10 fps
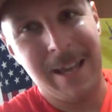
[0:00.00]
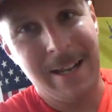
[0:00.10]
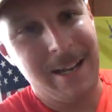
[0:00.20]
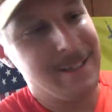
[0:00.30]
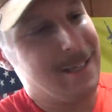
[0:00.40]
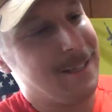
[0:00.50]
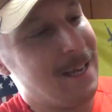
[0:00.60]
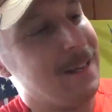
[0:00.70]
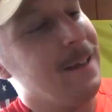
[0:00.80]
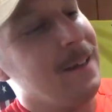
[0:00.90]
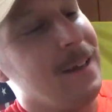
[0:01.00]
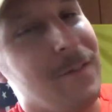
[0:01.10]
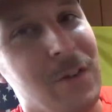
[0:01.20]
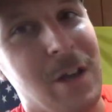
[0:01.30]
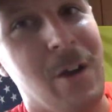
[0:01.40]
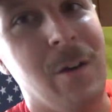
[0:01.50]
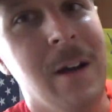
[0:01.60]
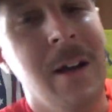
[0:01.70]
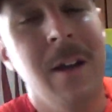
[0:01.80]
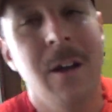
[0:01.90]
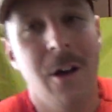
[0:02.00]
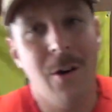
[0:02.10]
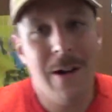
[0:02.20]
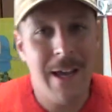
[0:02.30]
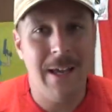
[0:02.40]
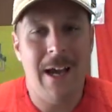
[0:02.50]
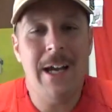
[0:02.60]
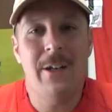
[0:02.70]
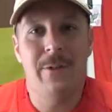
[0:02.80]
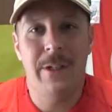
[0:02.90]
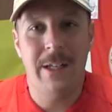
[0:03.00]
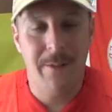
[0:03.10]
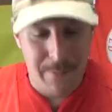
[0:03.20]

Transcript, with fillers: that, as I said, if you go, oh hey, I don't need